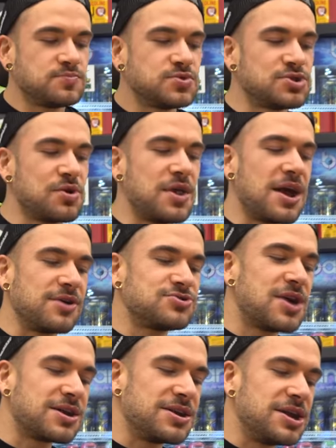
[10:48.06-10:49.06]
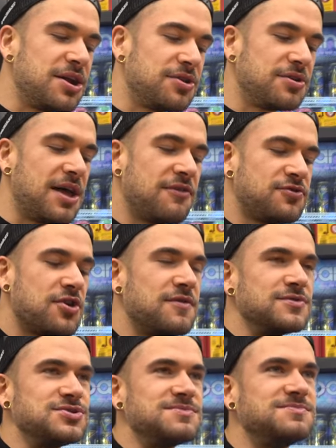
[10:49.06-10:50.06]
So I can eat all their
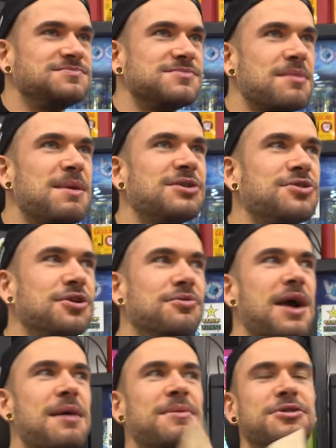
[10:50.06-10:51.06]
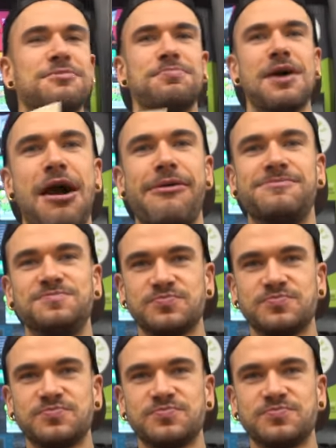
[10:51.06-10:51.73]
leftovers and make their grandmother proud.